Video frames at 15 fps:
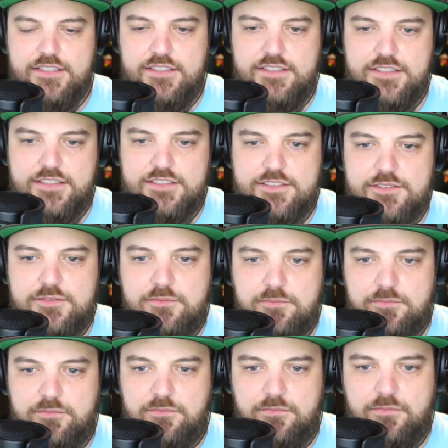I
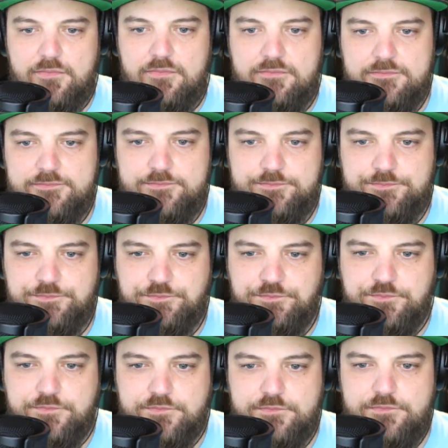could certainly do that. I'd have to go
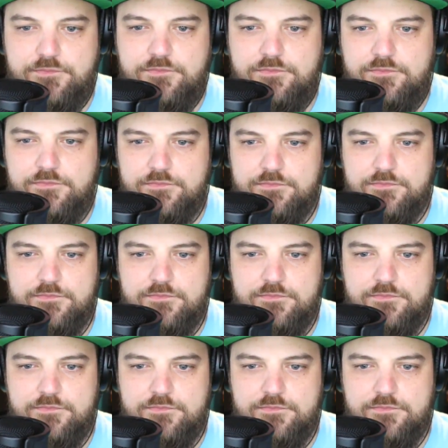back down and get it.